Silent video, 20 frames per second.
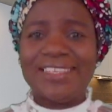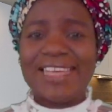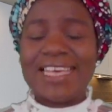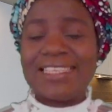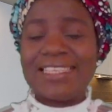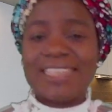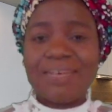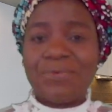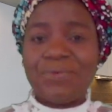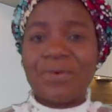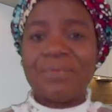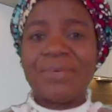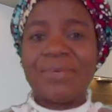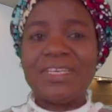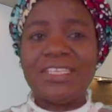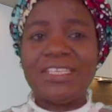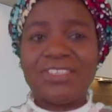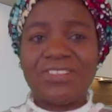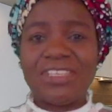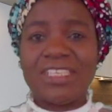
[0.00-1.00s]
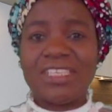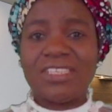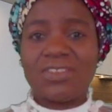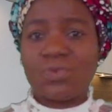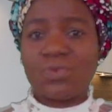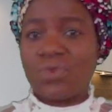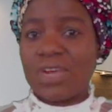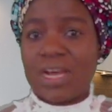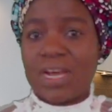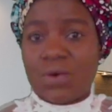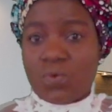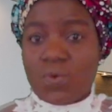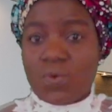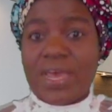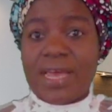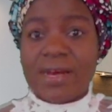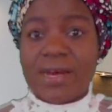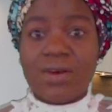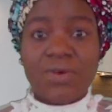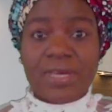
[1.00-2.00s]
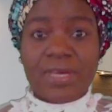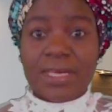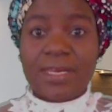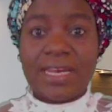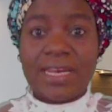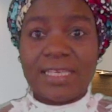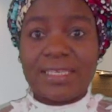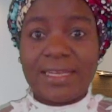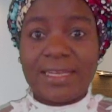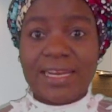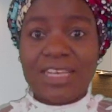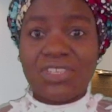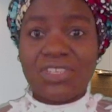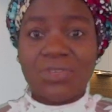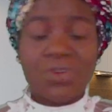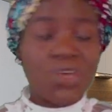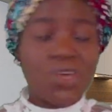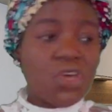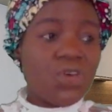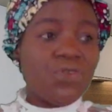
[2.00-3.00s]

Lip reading: Except you're monitoring it. You're aware that, okay, there's an election.